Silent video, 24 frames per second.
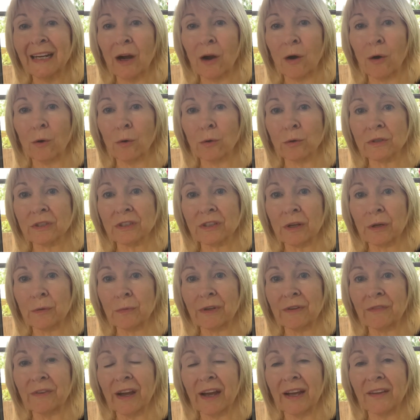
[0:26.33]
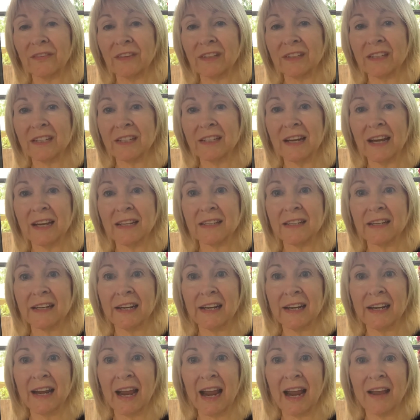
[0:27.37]
Also, we've had the
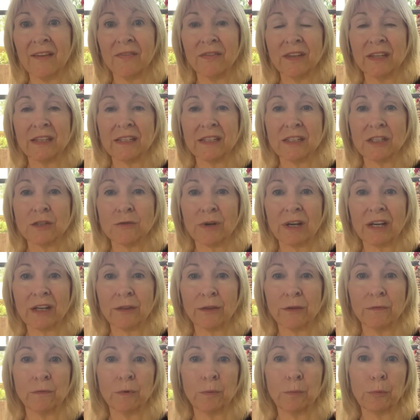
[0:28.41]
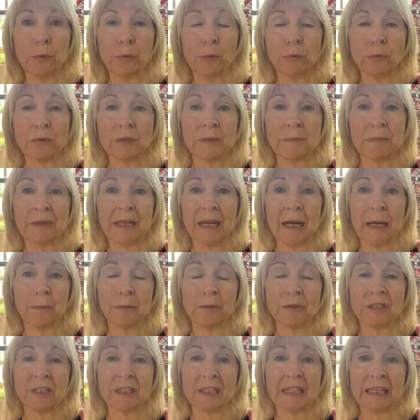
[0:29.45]
tenacity and the strength of a bull to be
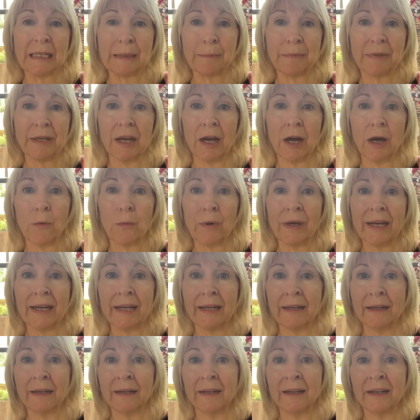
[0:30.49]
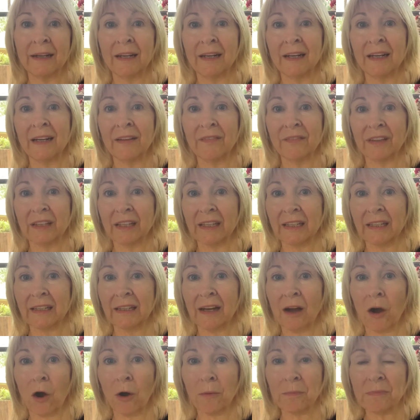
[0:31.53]
able to keep going, the
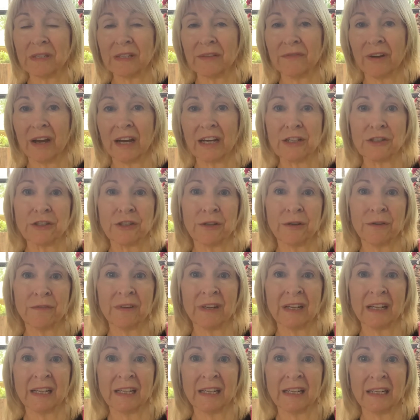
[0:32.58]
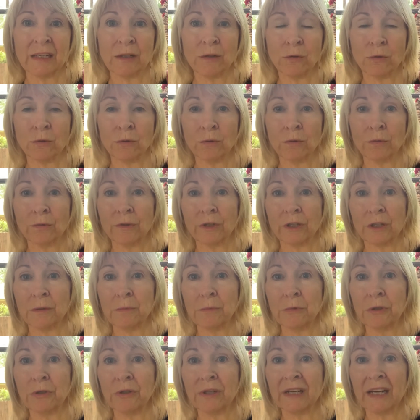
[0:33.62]
observation of an eagle, the
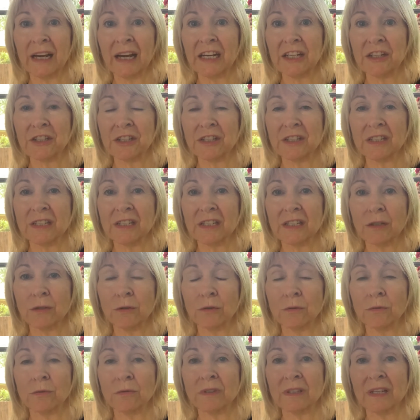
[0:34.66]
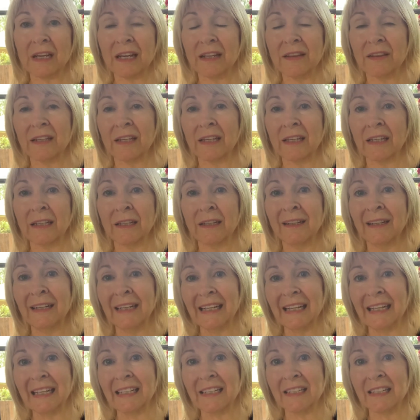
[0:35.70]
communication skills and the
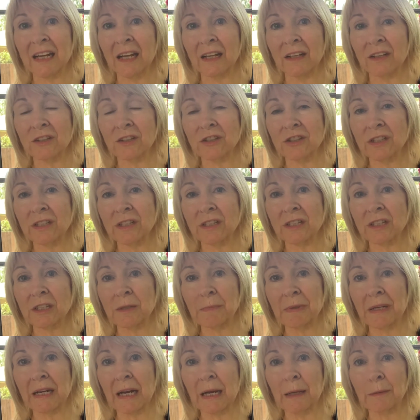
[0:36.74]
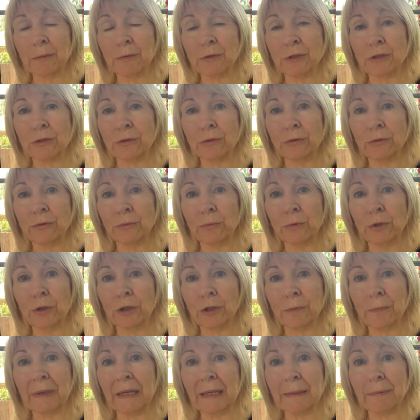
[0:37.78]
intelligence to be able to
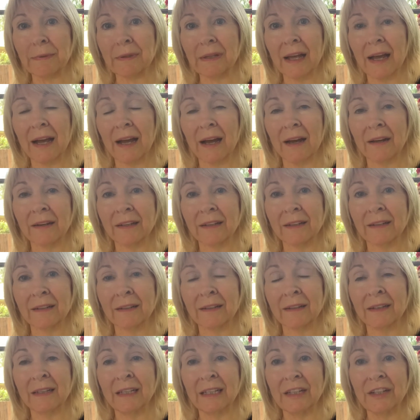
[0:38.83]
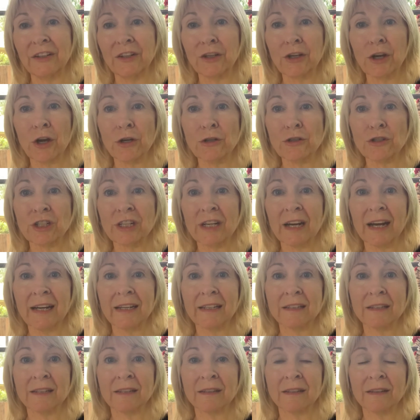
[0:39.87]
work people out and
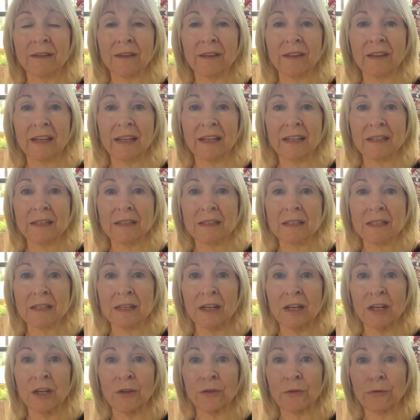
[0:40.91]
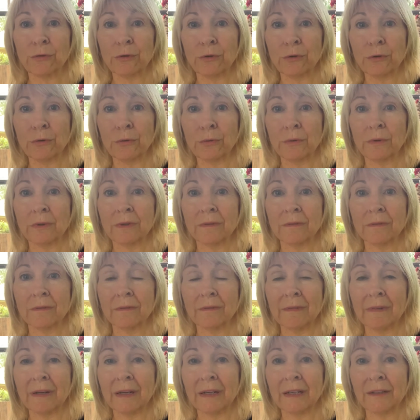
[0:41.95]
negotiate things through
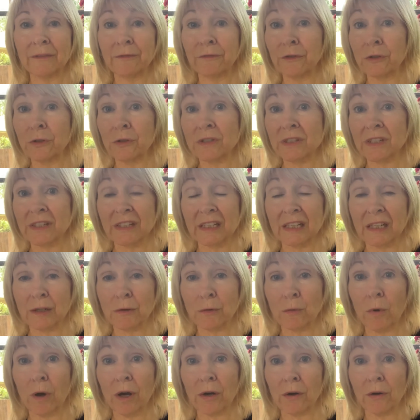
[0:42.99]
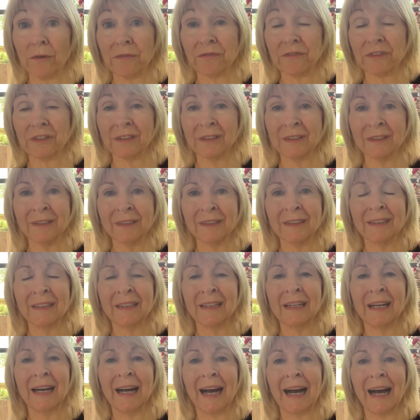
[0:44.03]
adversity quite often.
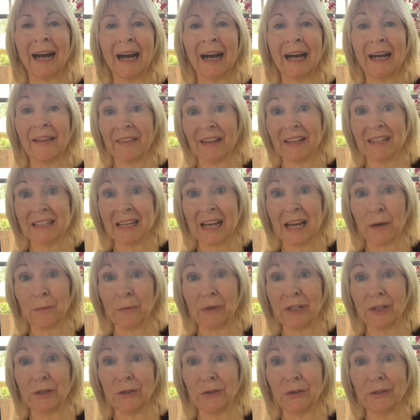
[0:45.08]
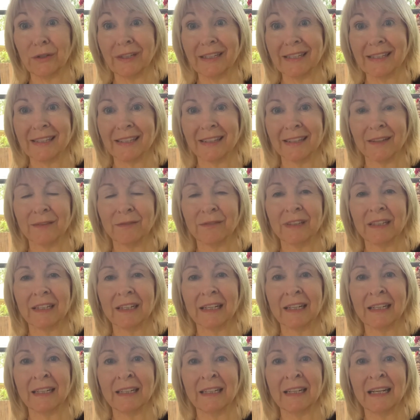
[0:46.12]
That's how we learn, isn't it,
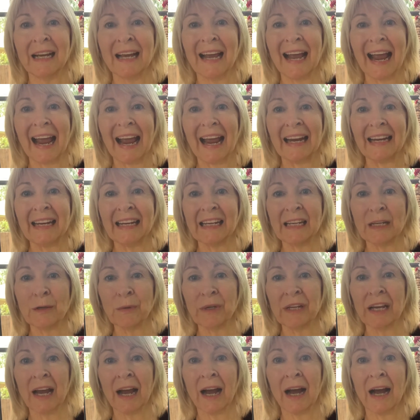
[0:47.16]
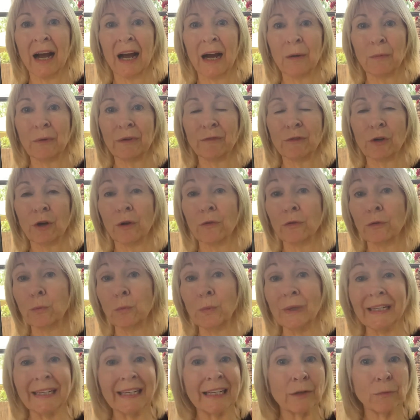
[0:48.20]
really? And here we are, we've got the
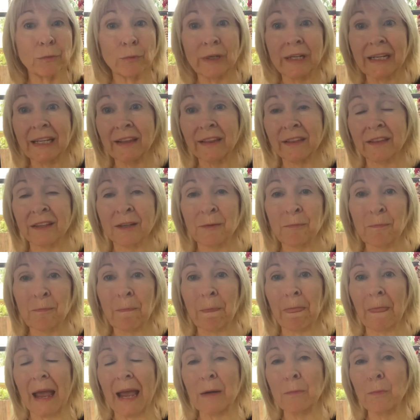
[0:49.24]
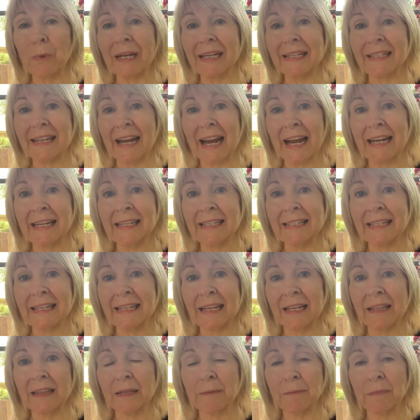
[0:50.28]
winning wreath and we're dancing
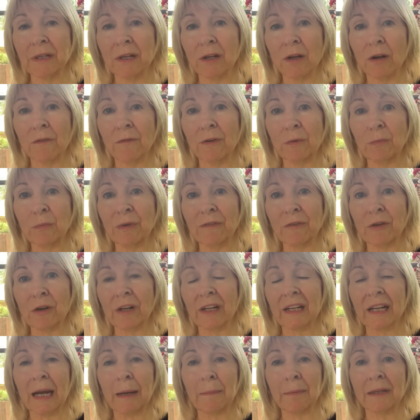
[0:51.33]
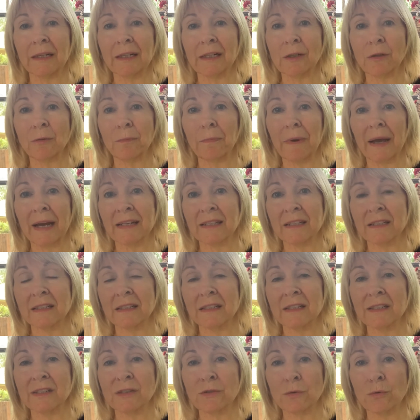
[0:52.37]
in the middle of it, and we've got a couple of little
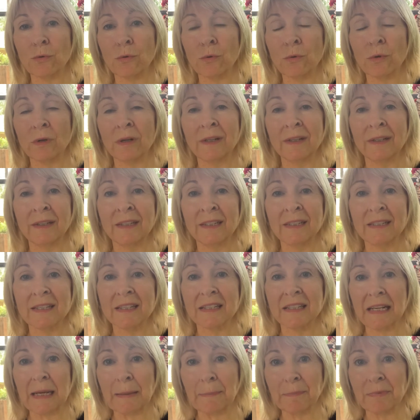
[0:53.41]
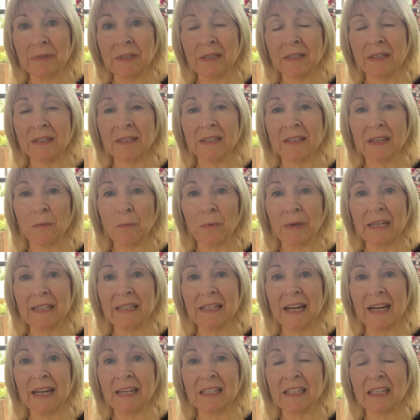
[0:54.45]
batons or scepters that we're
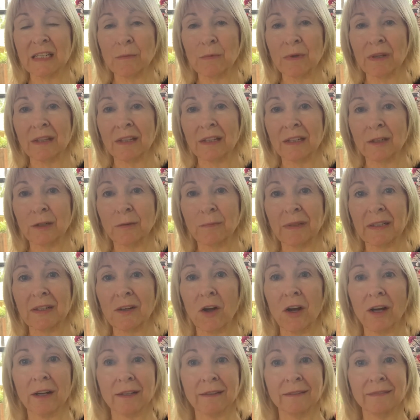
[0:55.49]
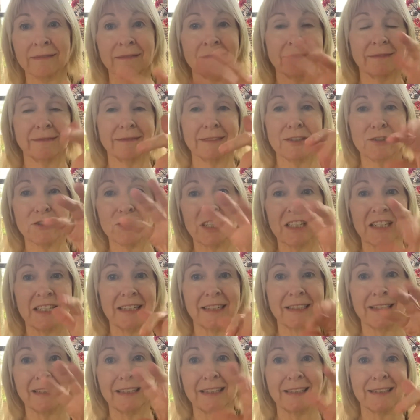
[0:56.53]
dancing with, a little bit like the
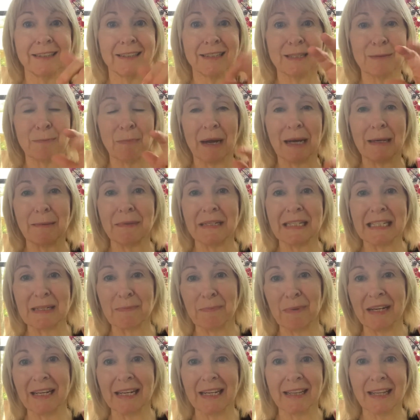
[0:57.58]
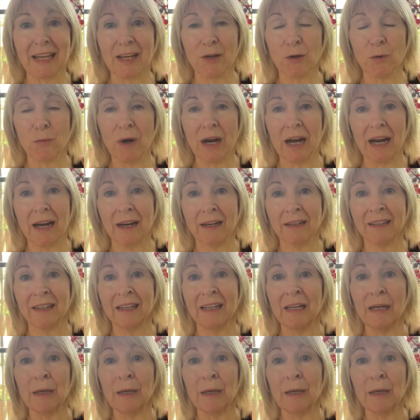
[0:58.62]
cheerleaders, maybe spinning that around.